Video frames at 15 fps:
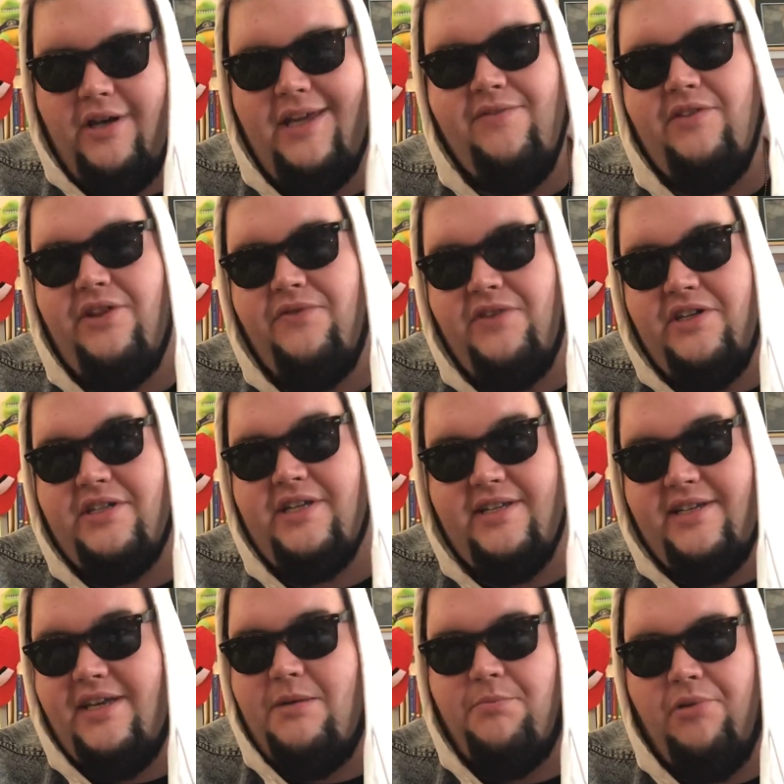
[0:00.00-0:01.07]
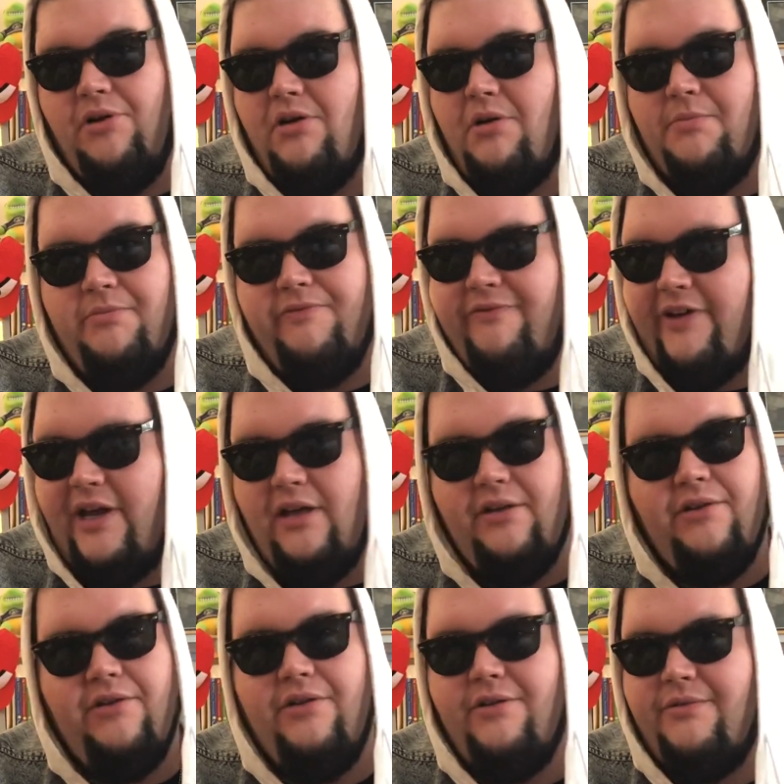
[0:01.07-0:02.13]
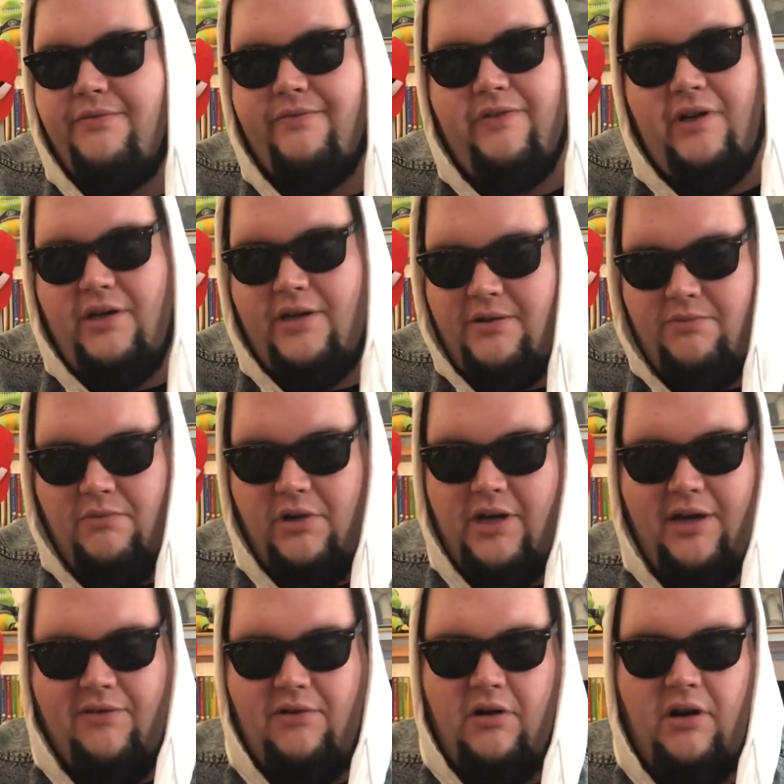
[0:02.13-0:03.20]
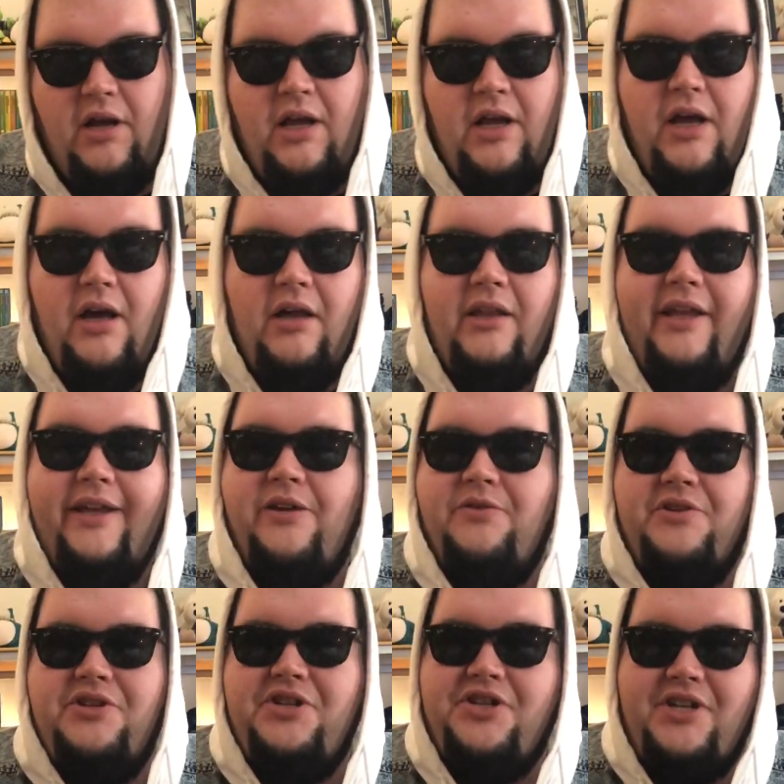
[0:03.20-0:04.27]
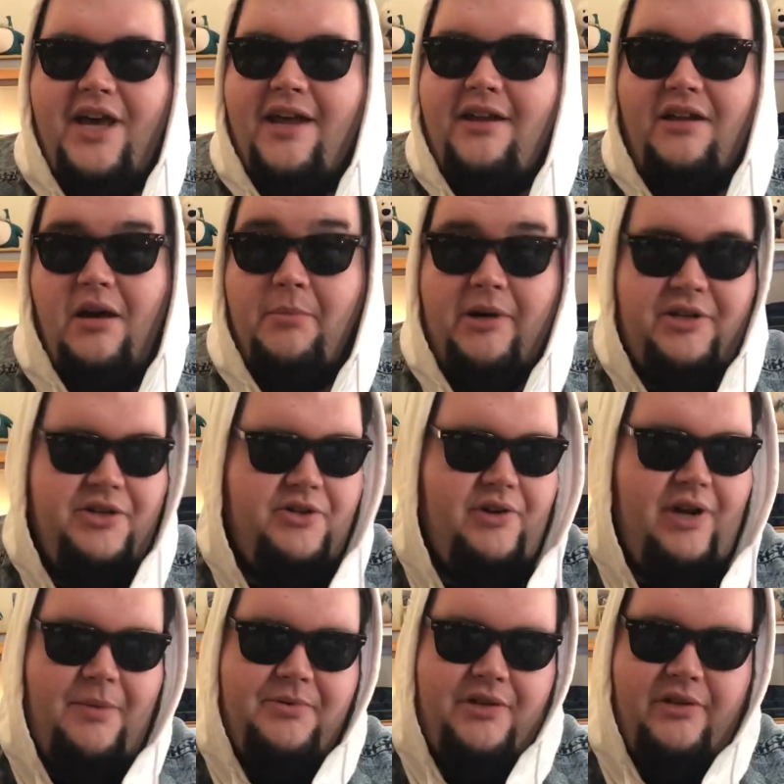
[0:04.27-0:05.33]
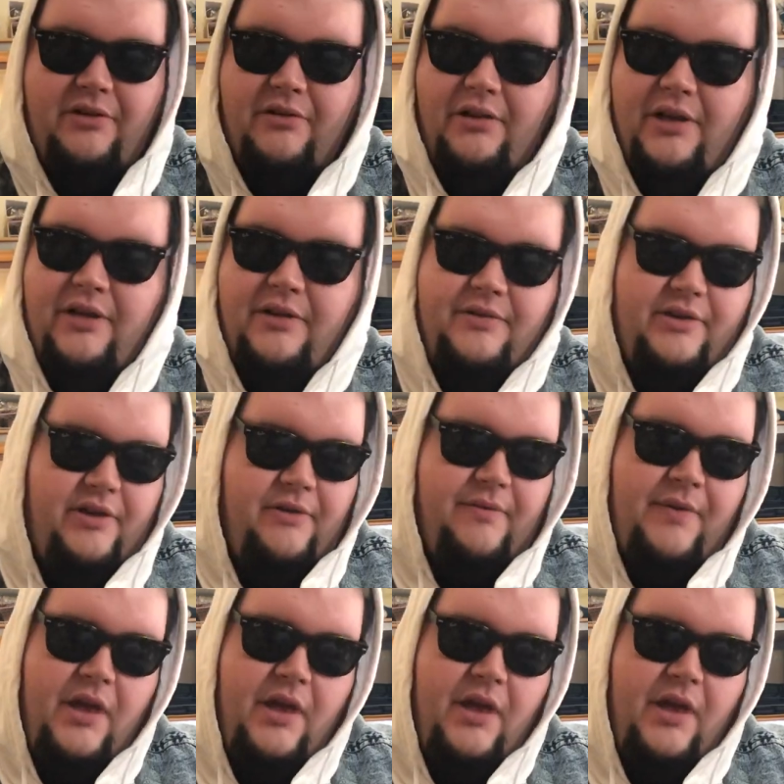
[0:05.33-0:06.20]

Even if this gets imperm, Veiler, fucking whatever, like, you just set a bunch of traps and you're lit. So